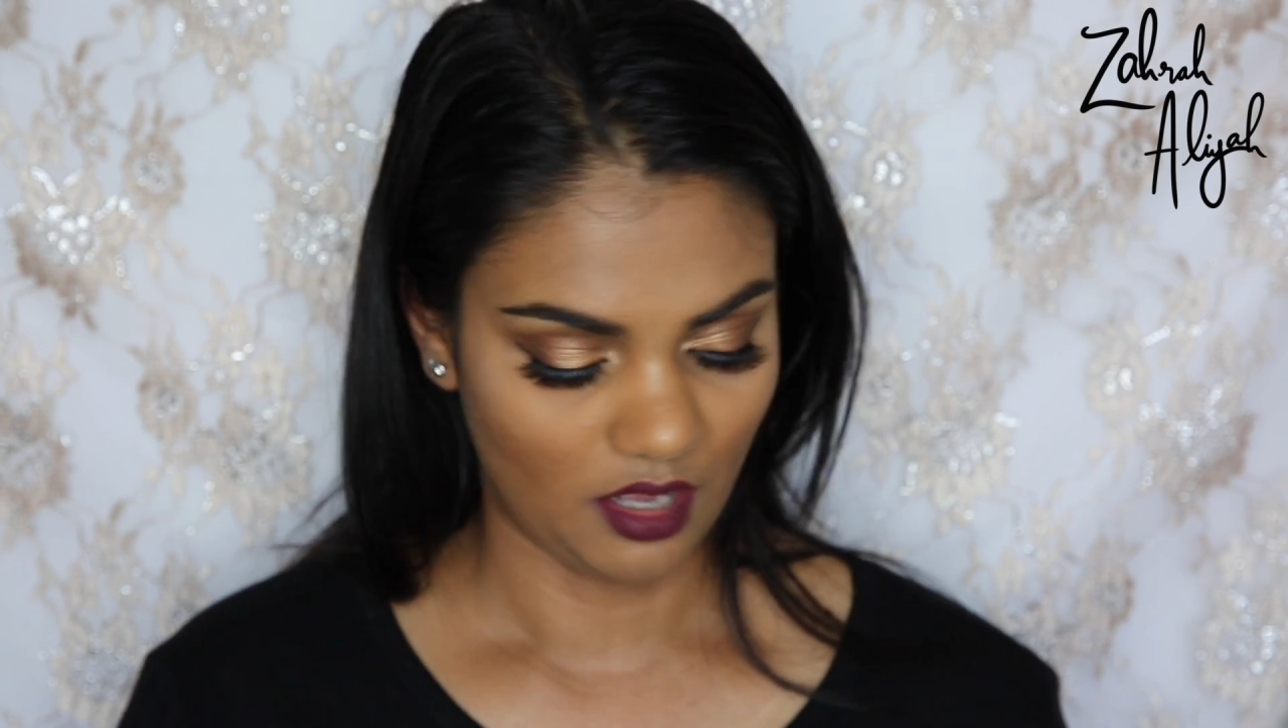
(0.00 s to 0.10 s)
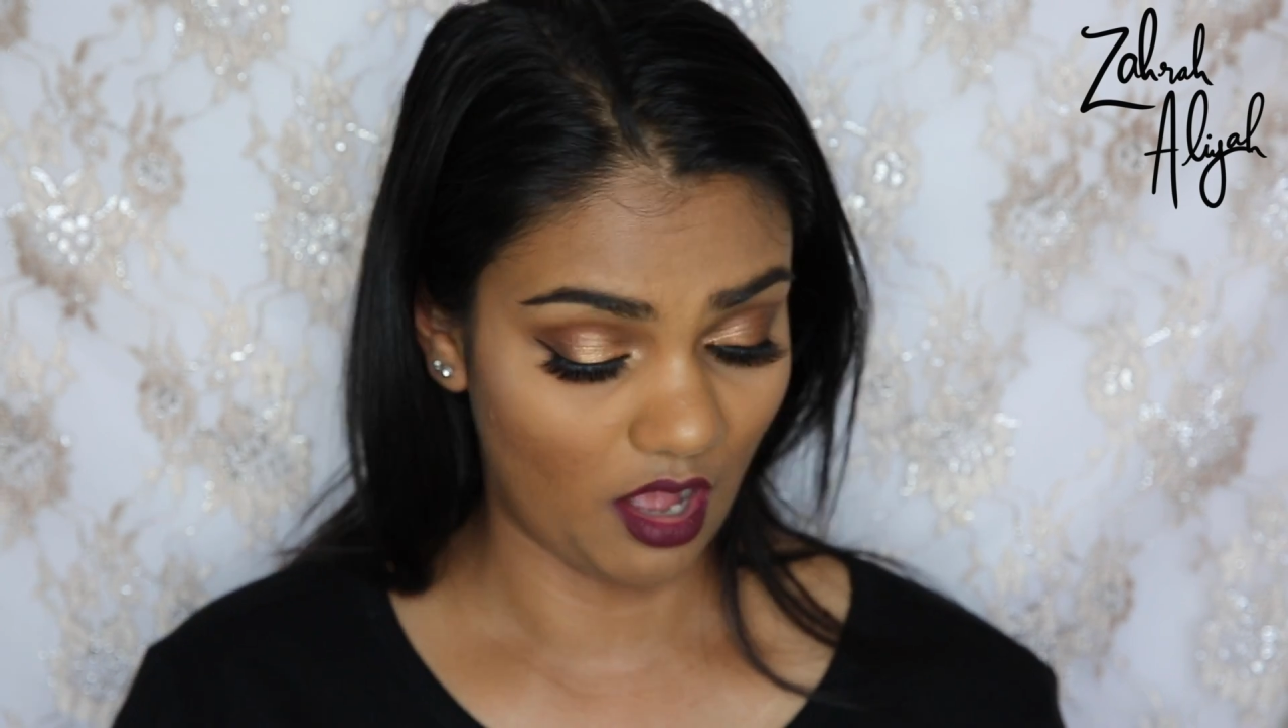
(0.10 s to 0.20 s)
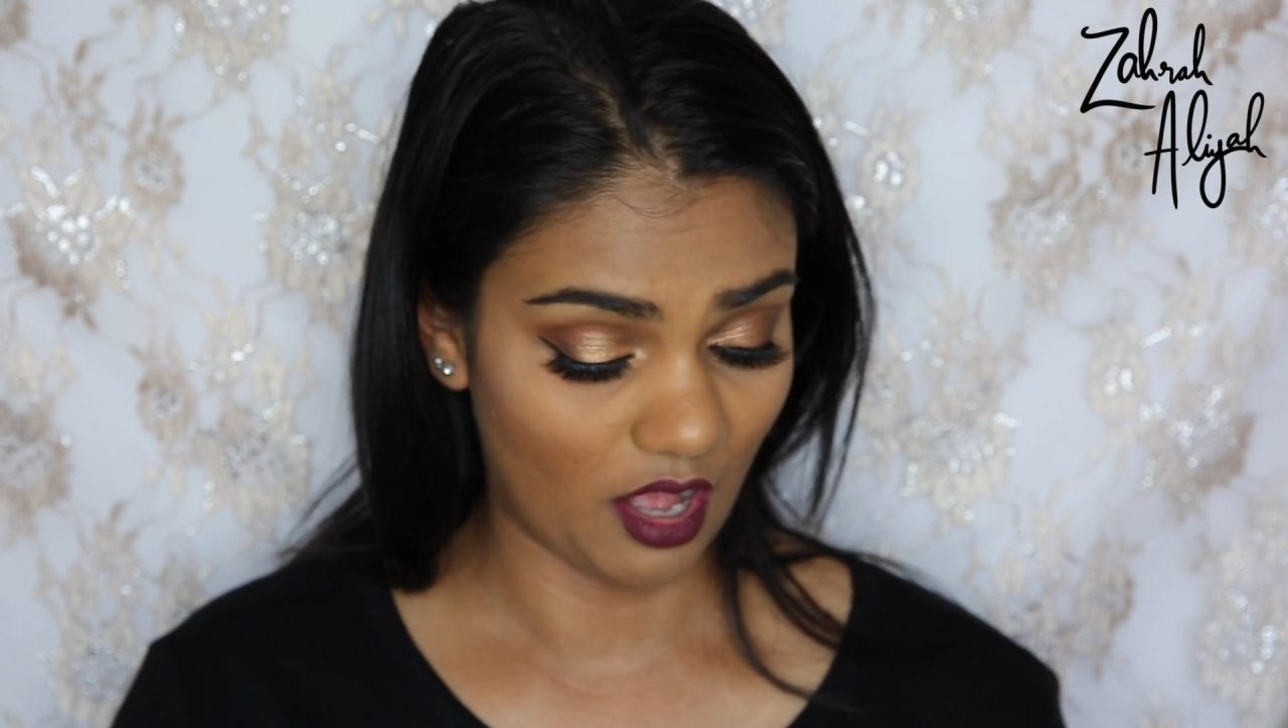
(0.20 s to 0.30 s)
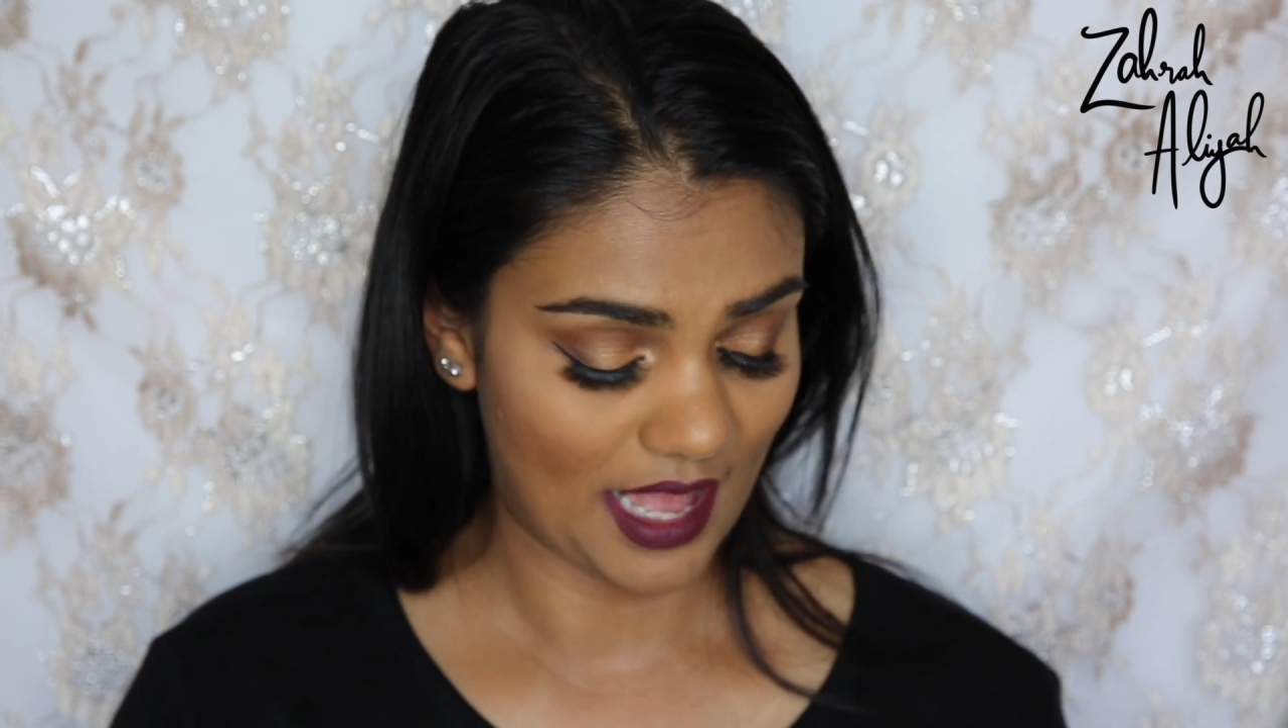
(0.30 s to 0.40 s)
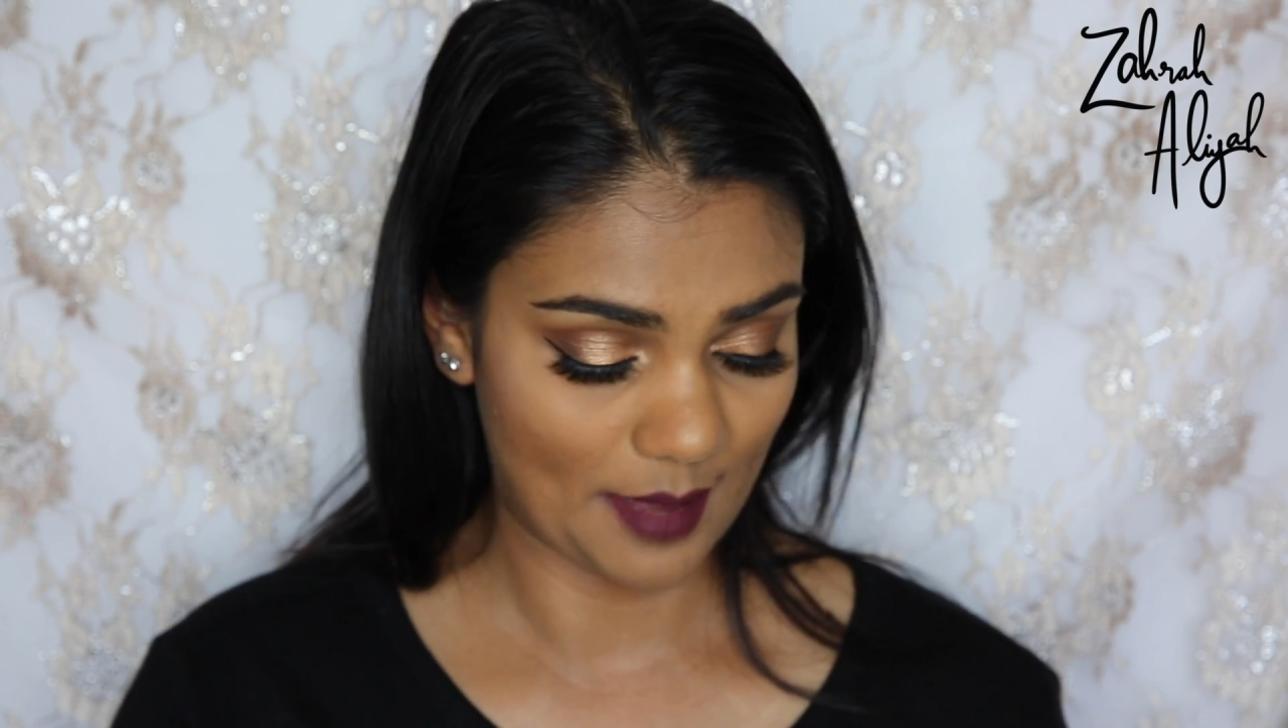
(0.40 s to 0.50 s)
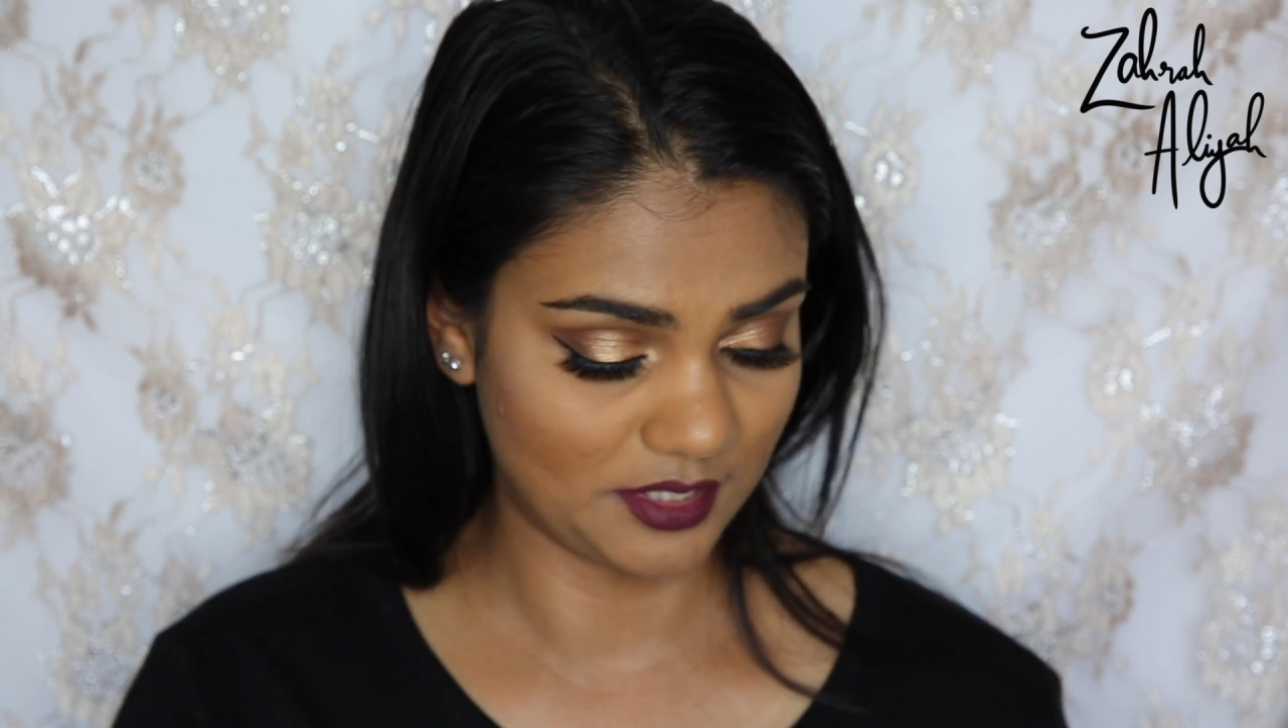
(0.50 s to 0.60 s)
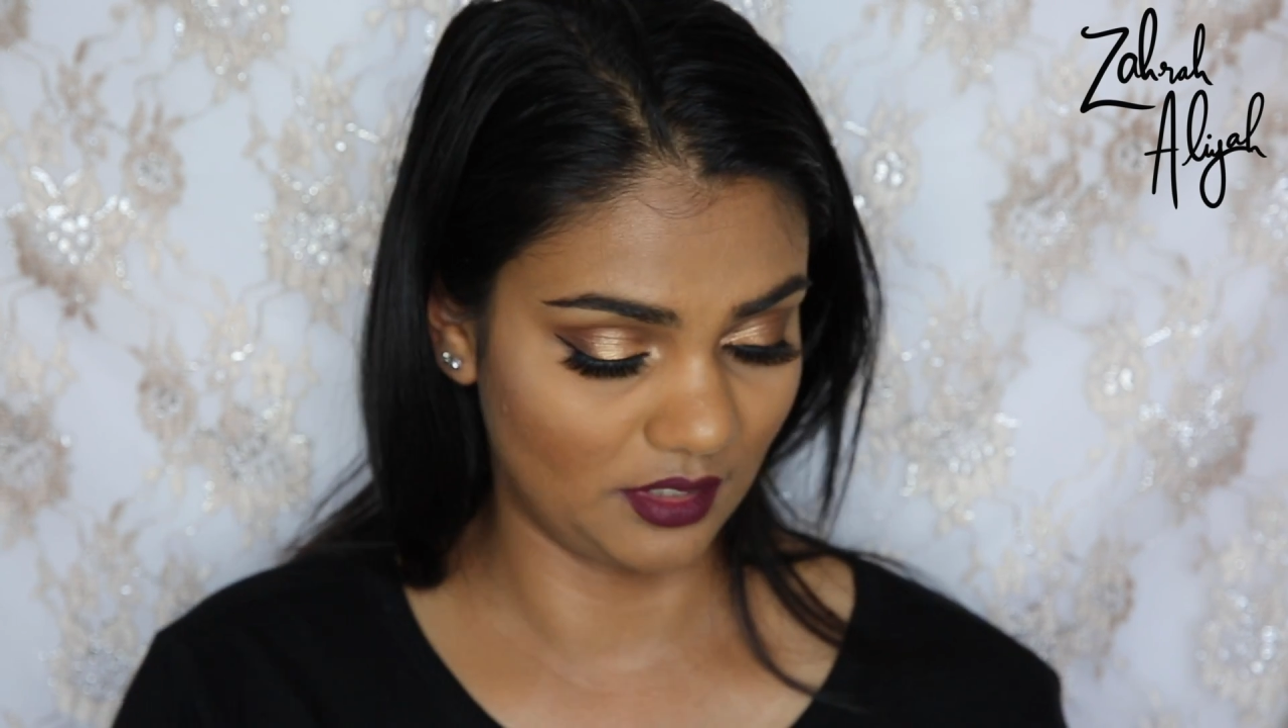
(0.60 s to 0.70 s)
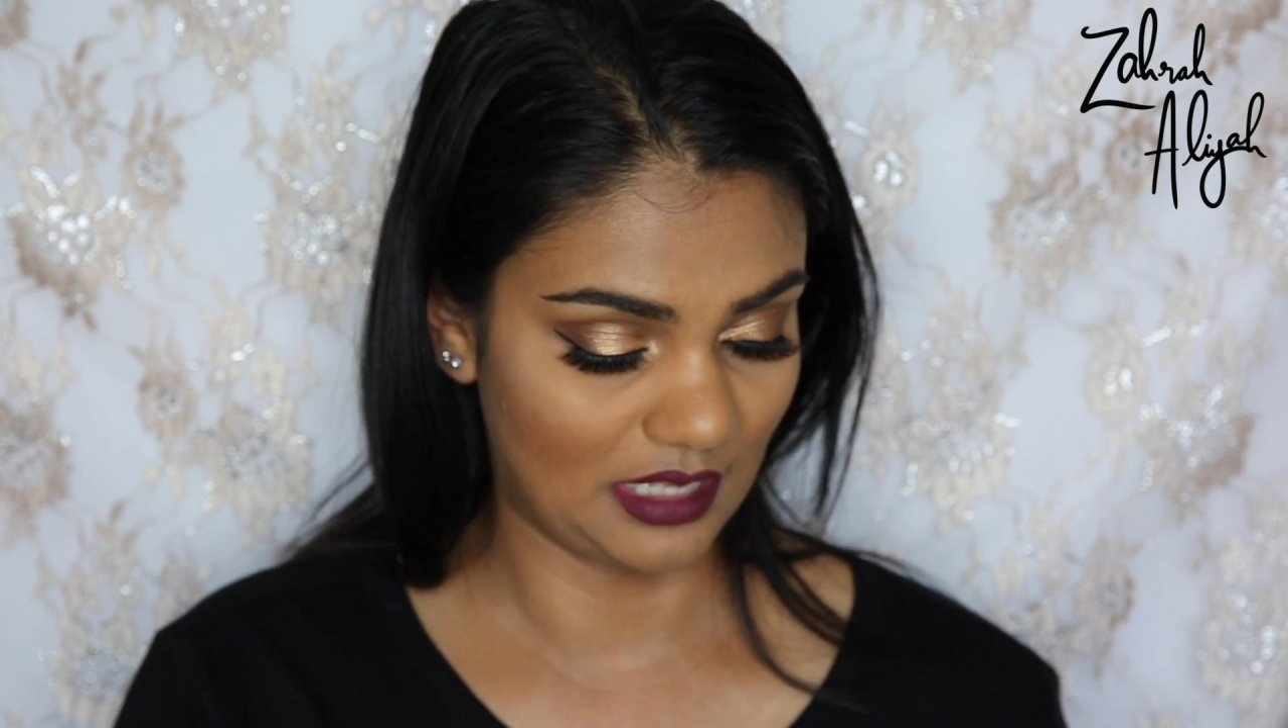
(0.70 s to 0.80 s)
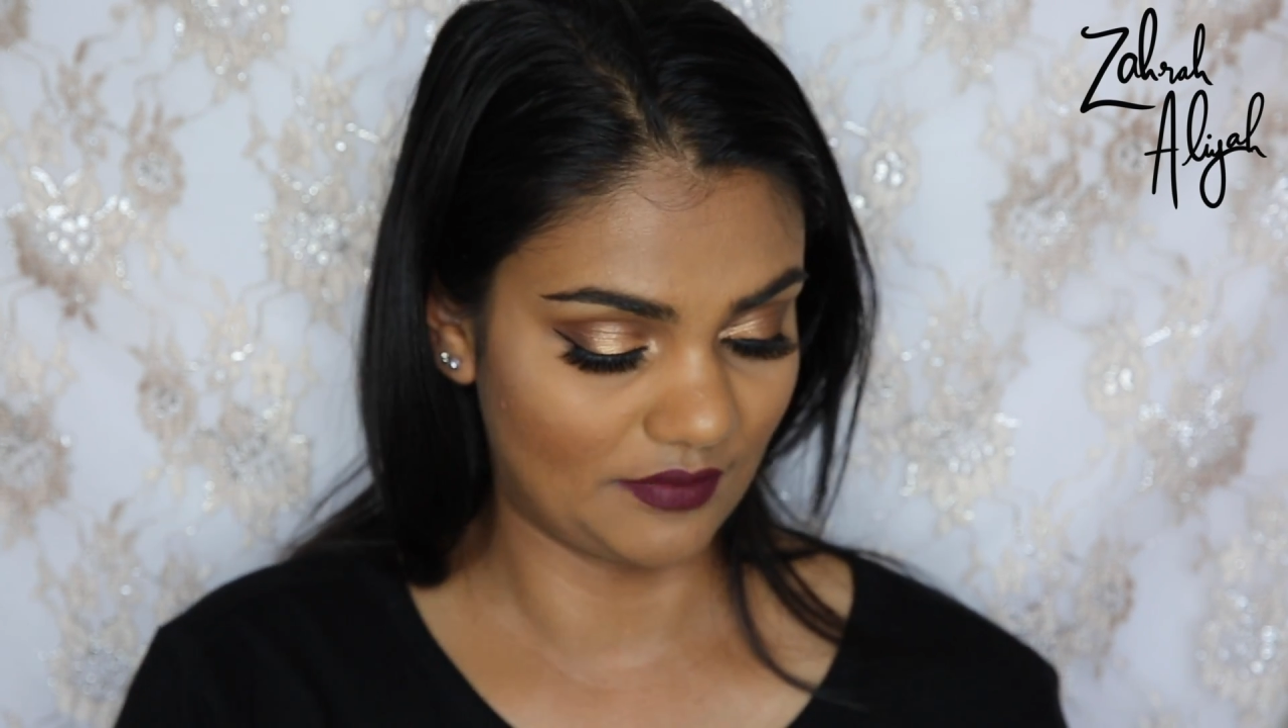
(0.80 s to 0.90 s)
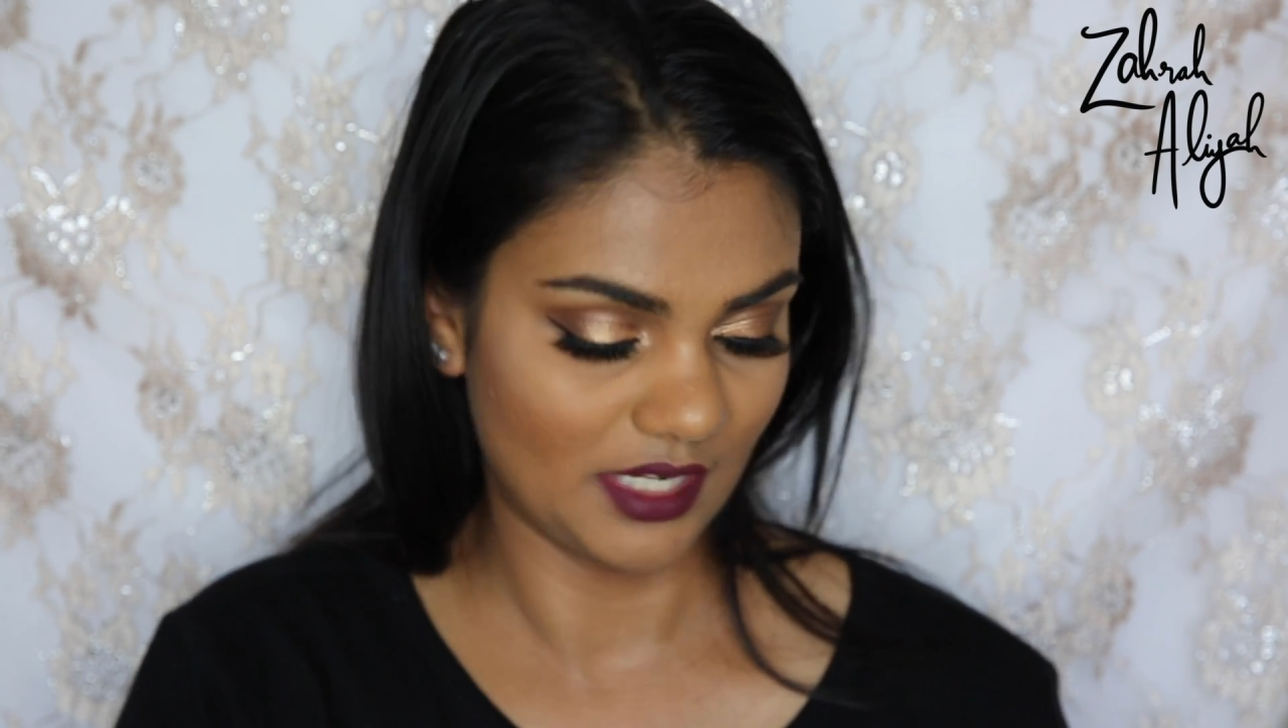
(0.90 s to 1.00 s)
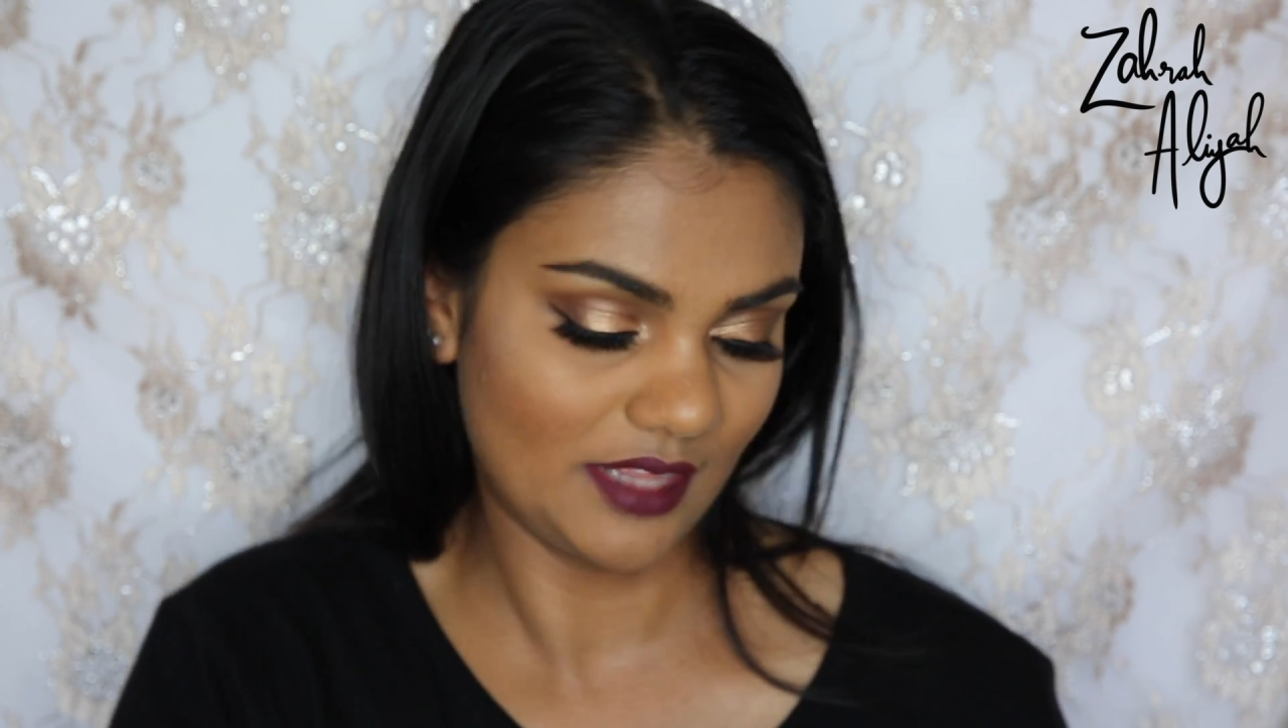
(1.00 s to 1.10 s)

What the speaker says: oh, absolutely love it.